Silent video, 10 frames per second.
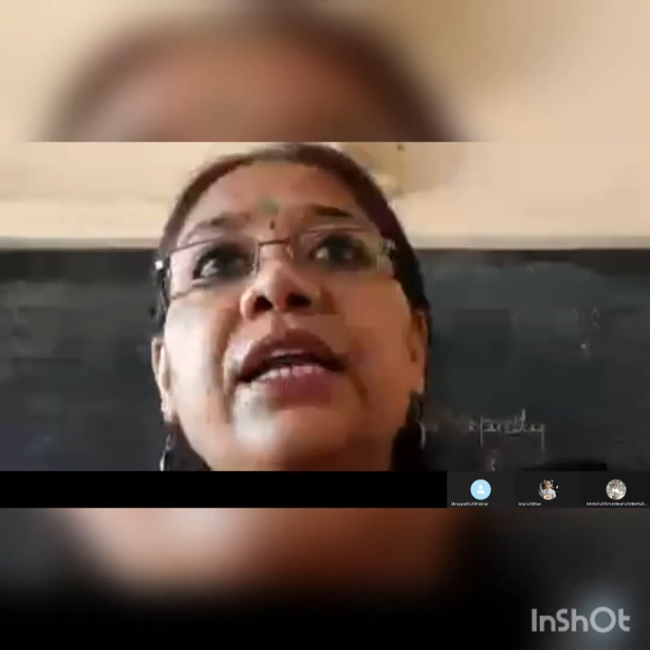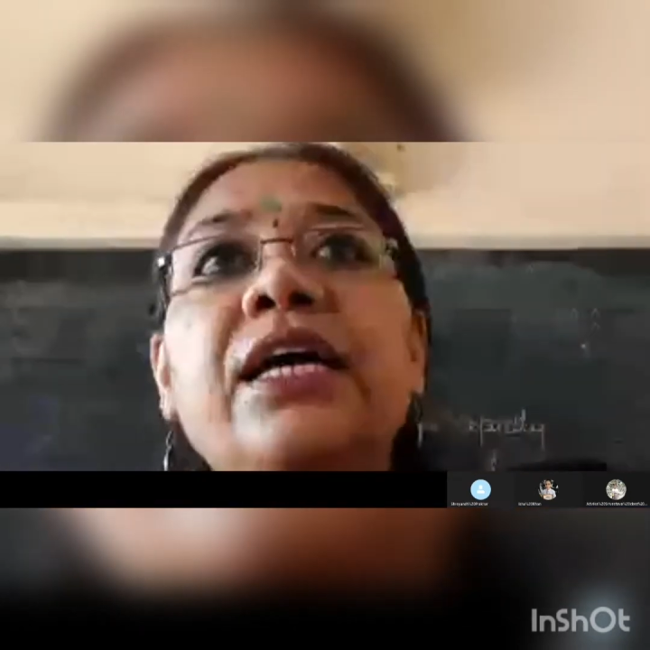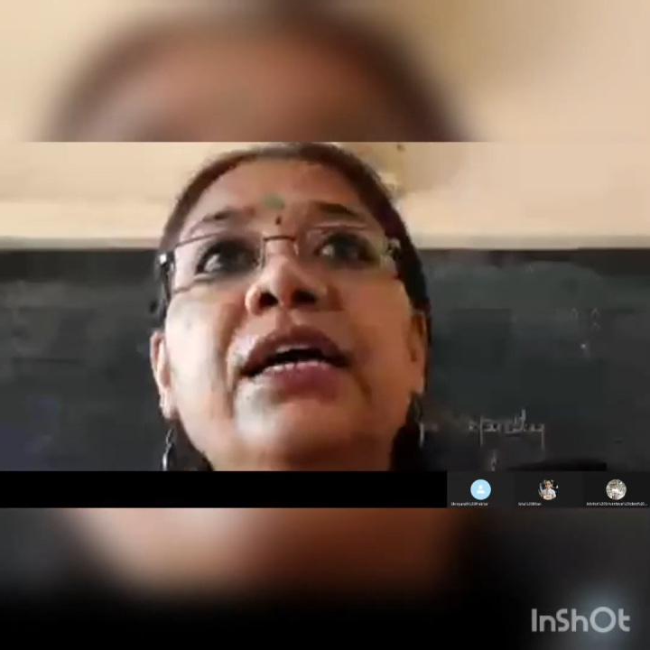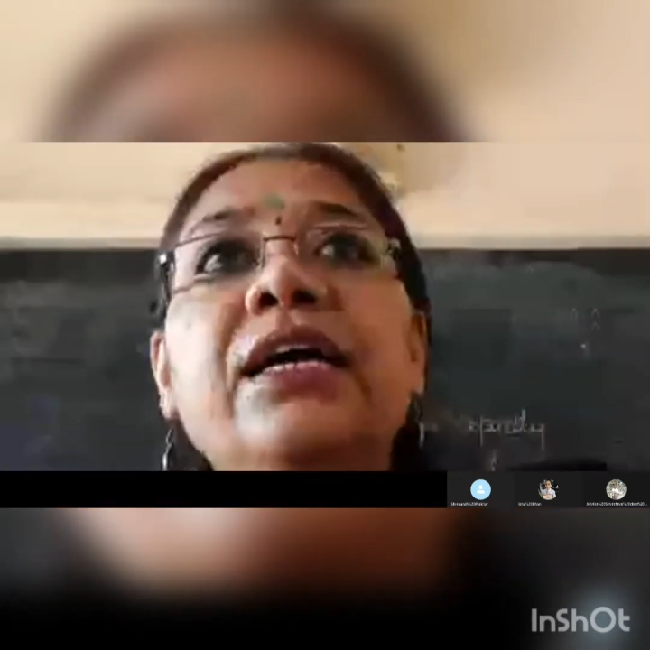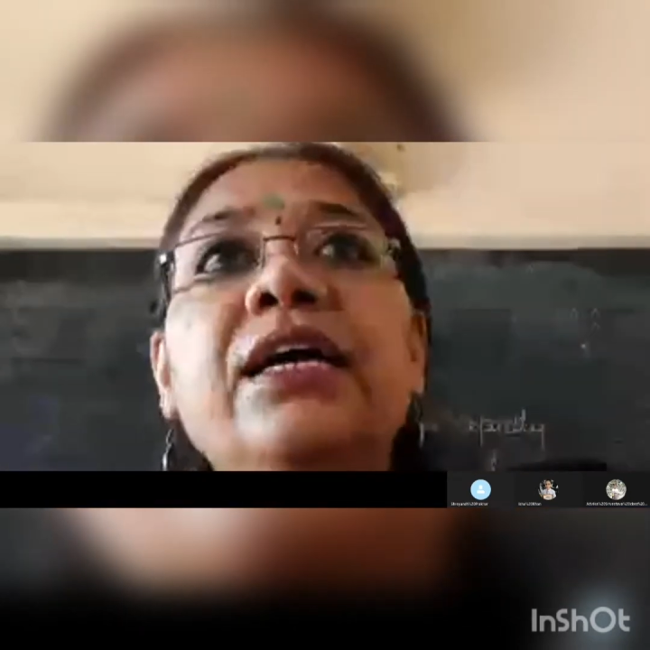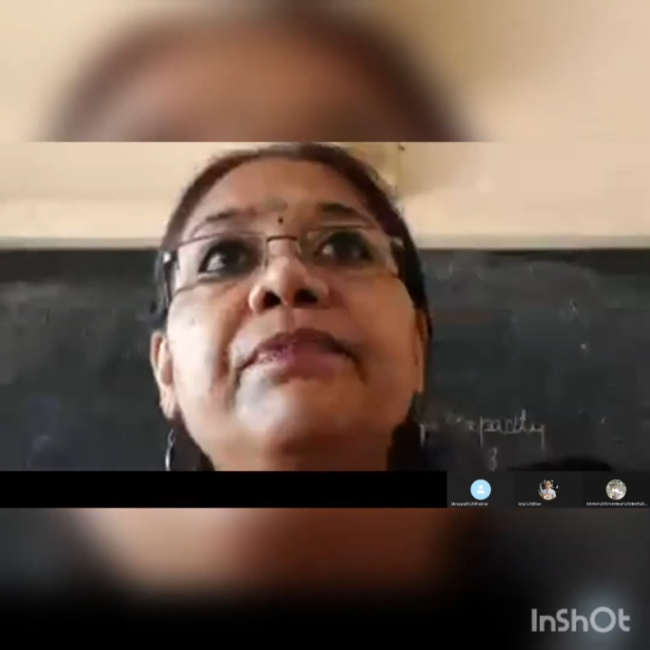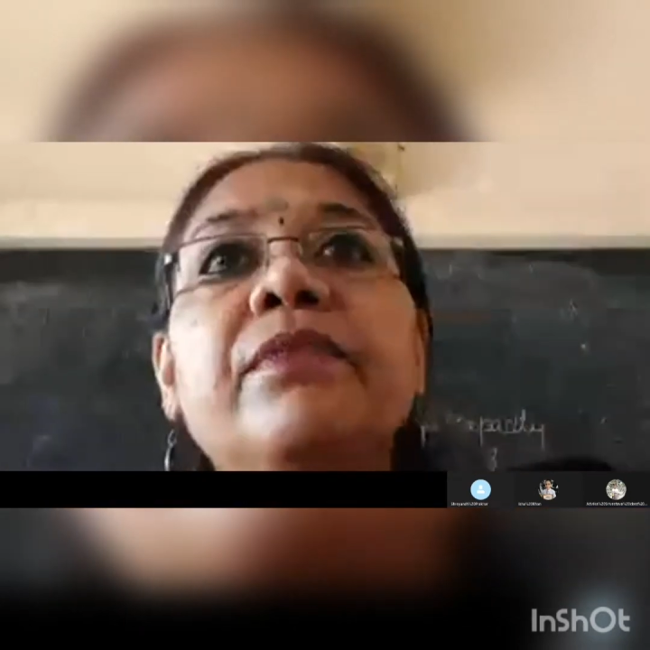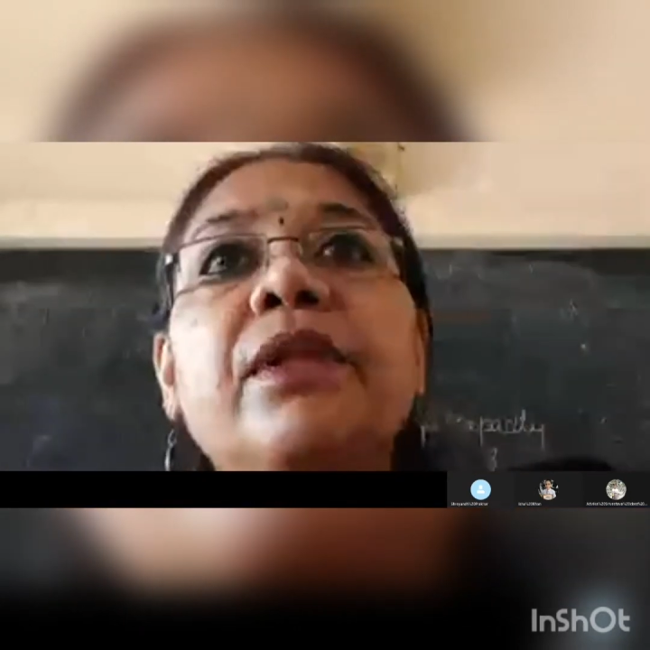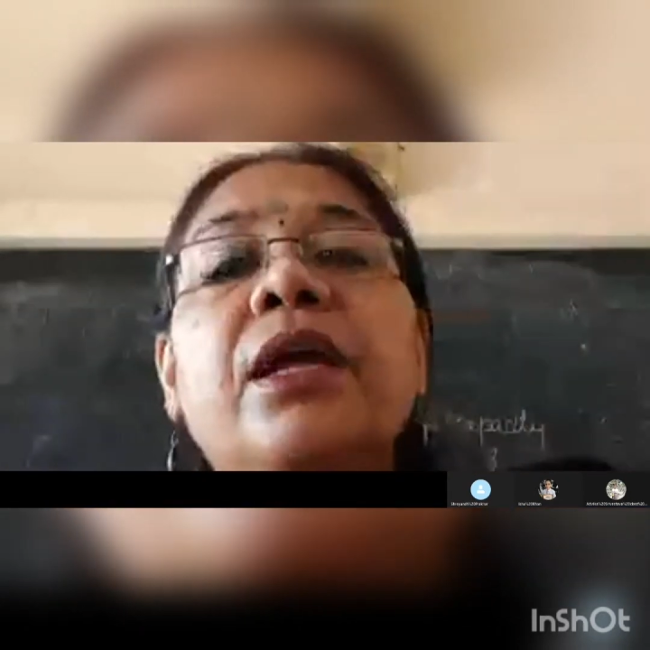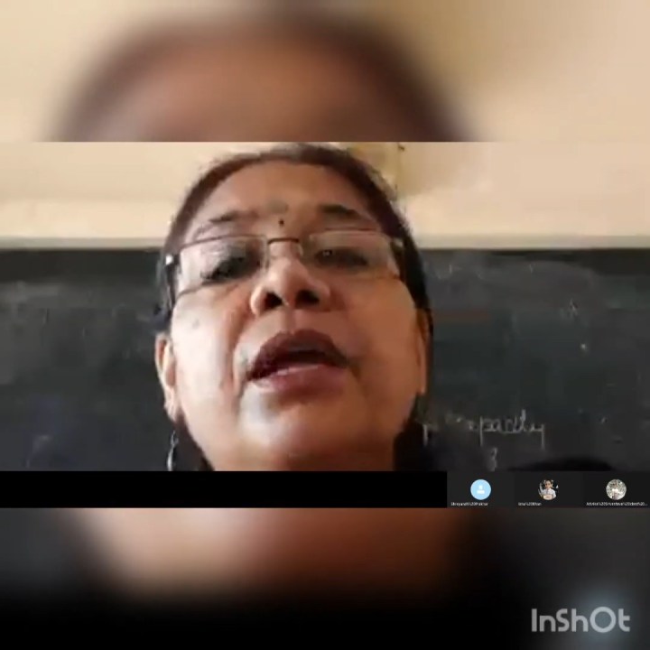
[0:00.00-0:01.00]
Clear?
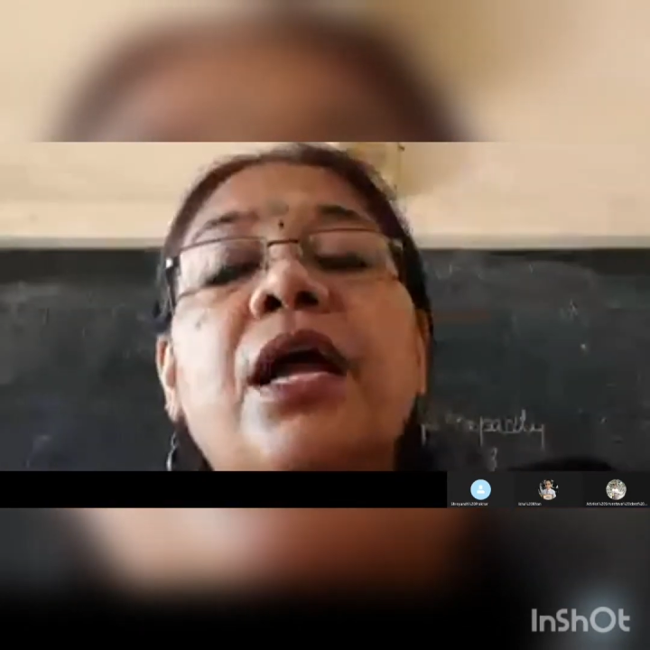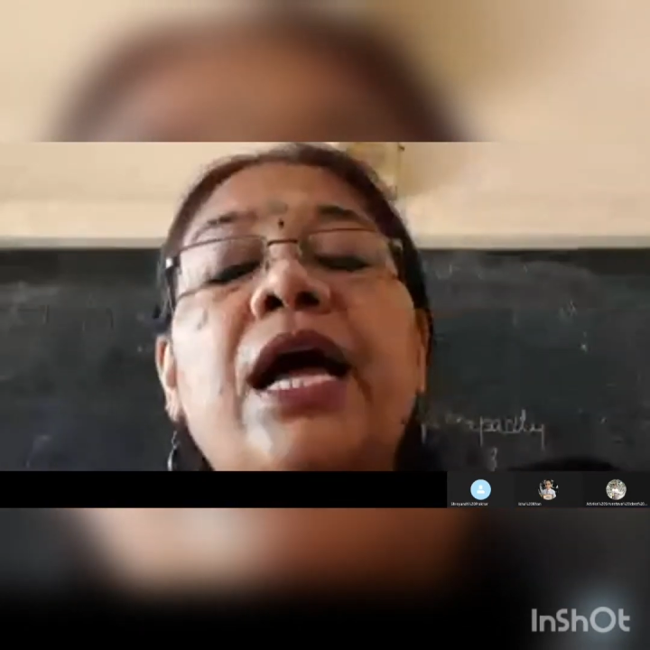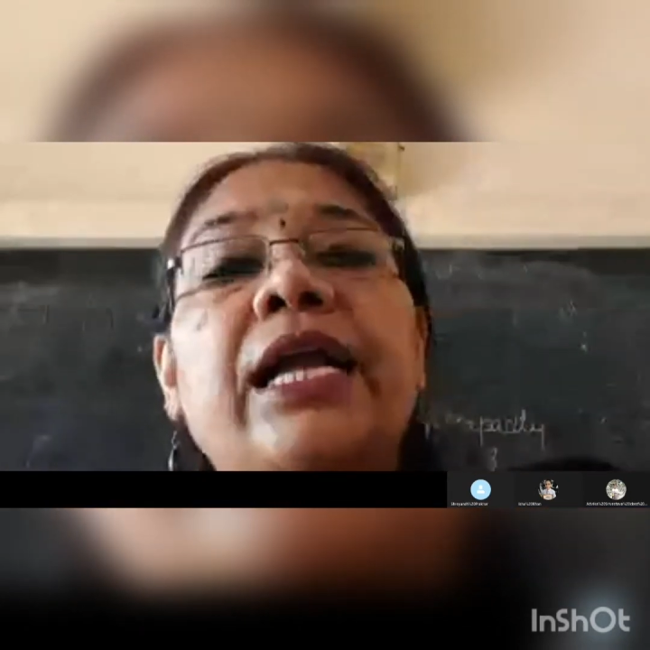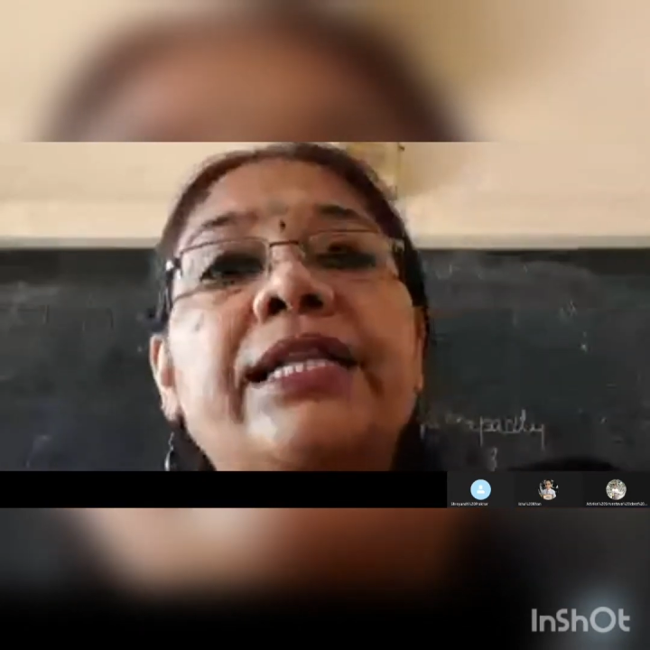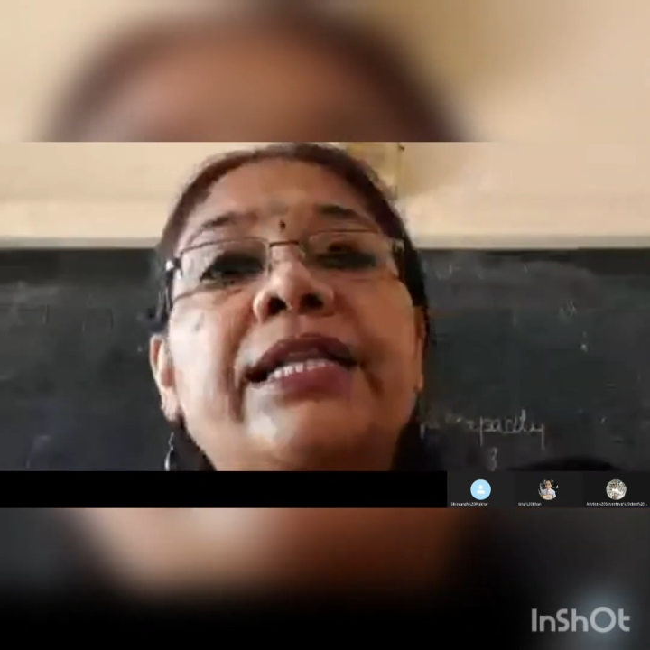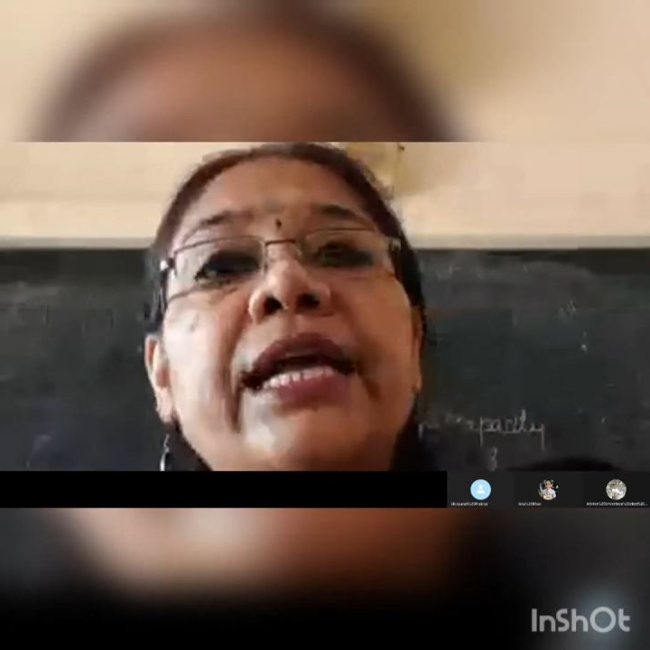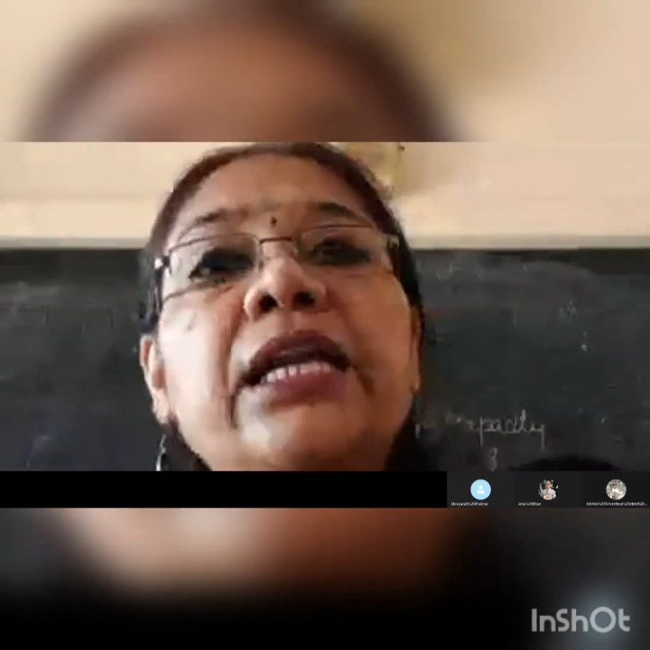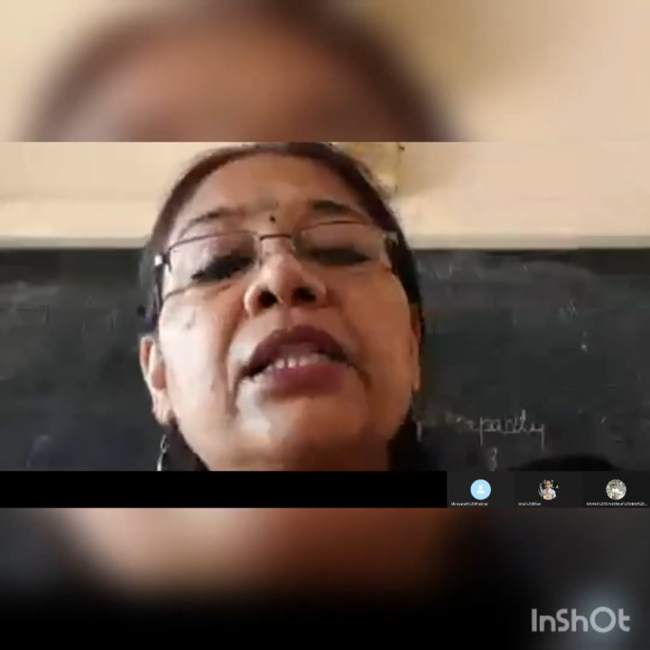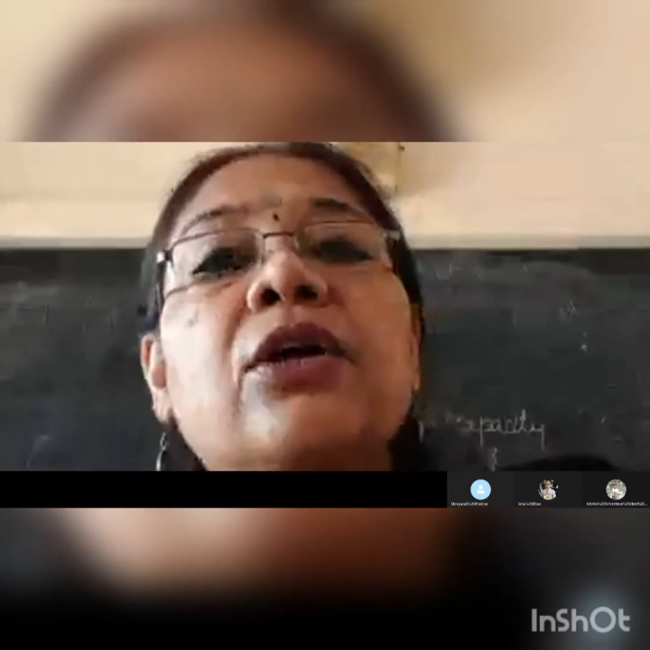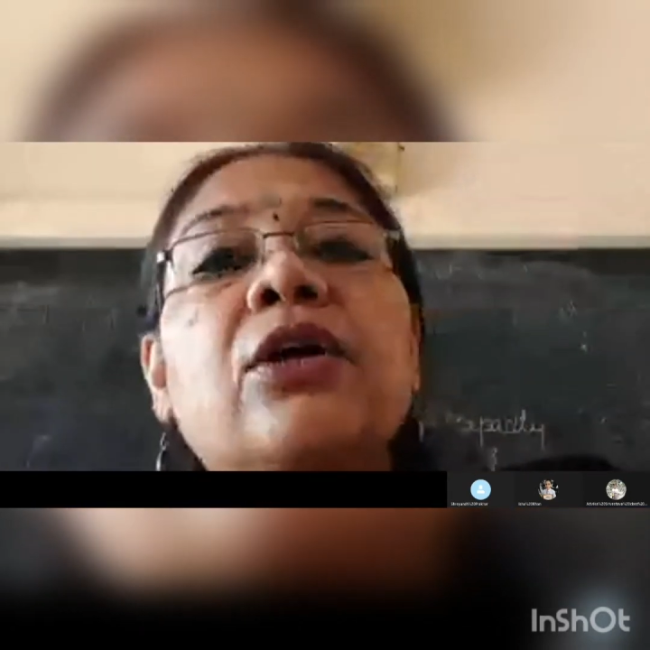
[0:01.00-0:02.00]
And
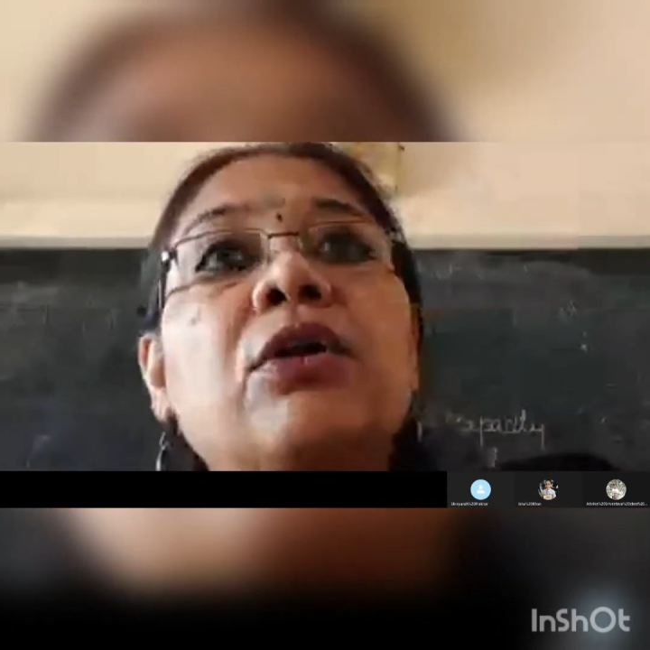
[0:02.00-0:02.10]
then